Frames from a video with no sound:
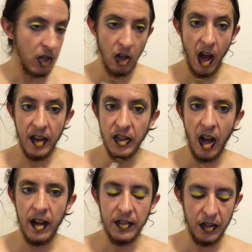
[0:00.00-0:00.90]
gloss
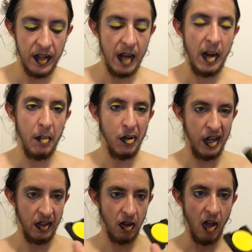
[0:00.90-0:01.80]
off, so that I'm not
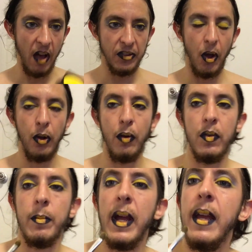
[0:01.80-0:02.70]
putting the gloss all
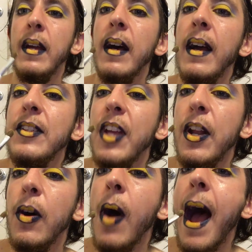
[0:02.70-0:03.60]
over my
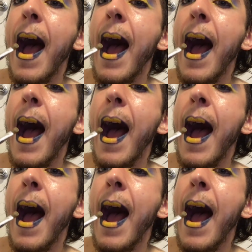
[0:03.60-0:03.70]
eyeshadow.